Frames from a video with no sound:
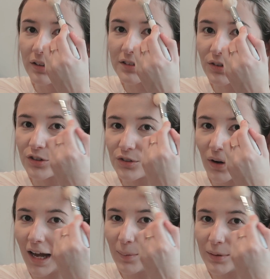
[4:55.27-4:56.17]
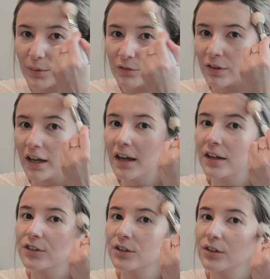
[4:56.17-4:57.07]
as long as you're happy with it
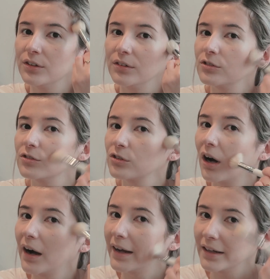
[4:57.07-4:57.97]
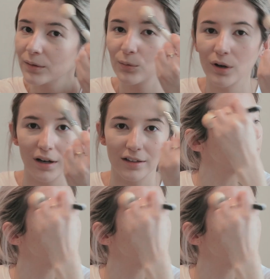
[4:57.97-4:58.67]
and you try, it works.